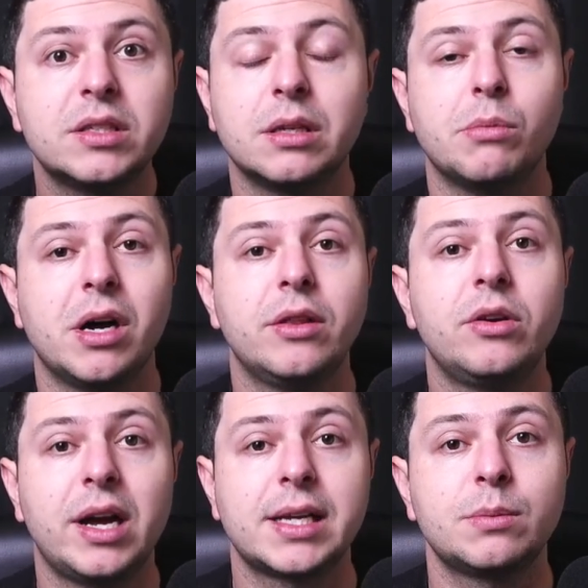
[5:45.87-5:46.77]
some other
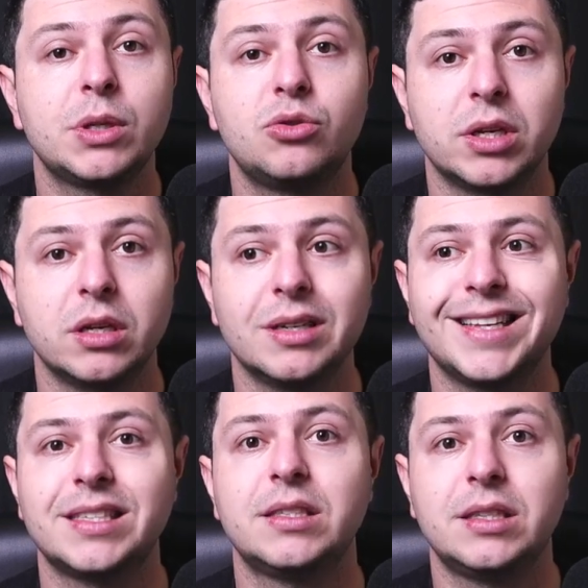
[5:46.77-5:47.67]
asthma trigger
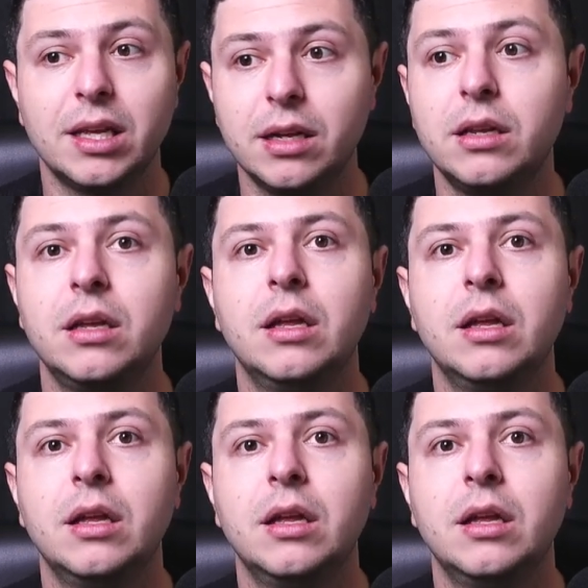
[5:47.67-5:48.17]
that's still